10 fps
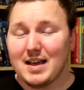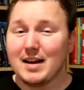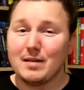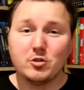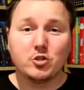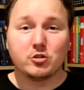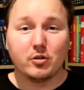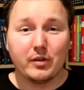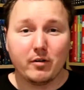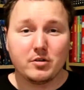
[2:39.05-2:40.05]
and I'm sure
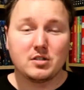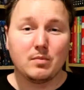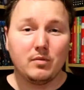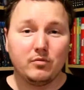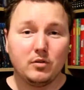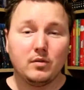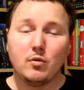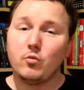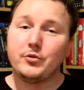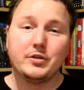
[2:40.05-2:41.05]
there are some of you that
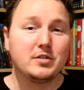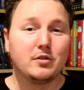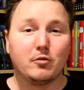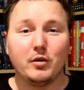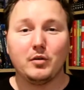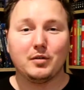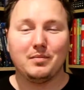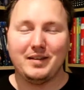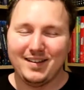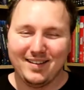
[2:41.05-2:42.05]
will disagree with
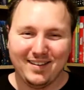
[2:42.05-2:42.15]
me.